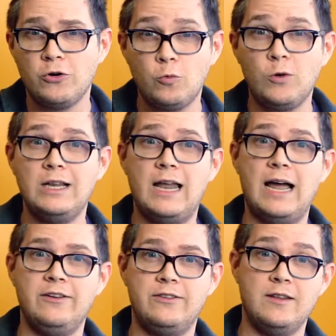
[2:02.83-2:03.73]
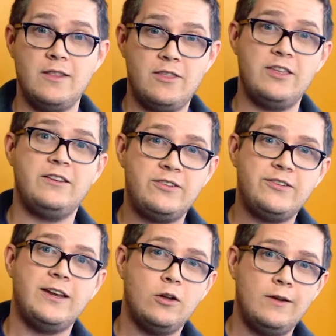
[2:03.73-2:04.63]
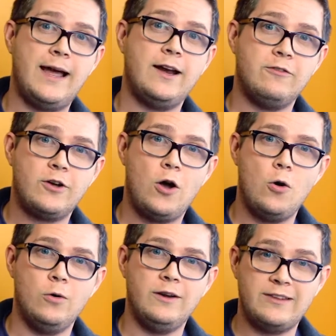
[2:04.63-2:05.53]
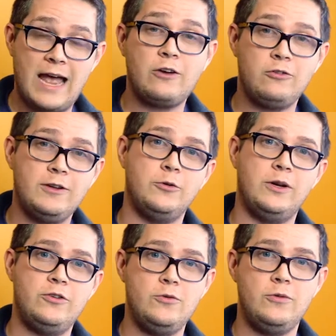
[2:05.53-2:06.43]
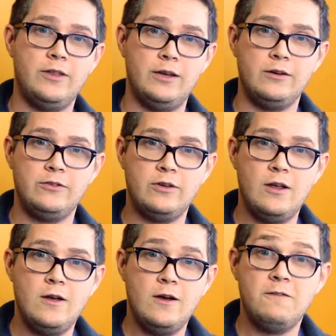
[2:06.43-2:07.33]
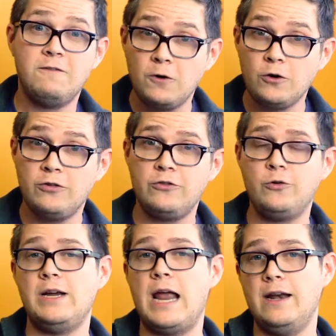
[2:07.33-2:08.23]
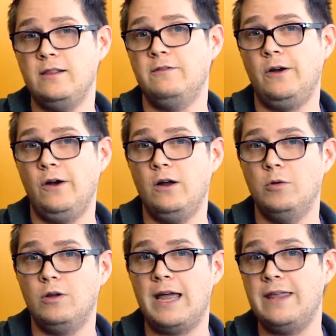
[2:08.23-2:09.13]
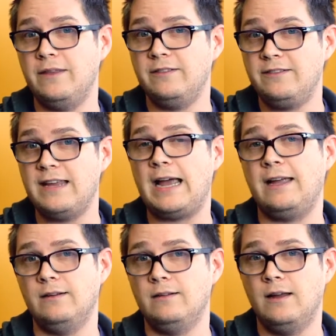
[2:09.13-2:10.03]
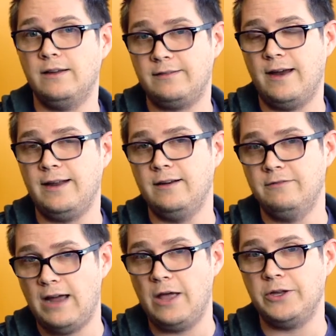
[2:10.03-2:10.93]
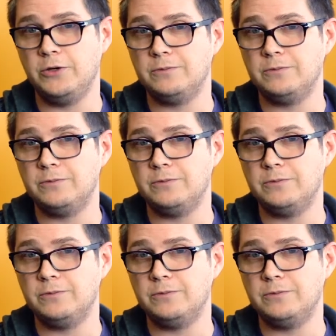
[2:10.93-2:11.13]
to realize that this single line of code is actually doing two things. First, creating the variable, and then second, assigning it a value.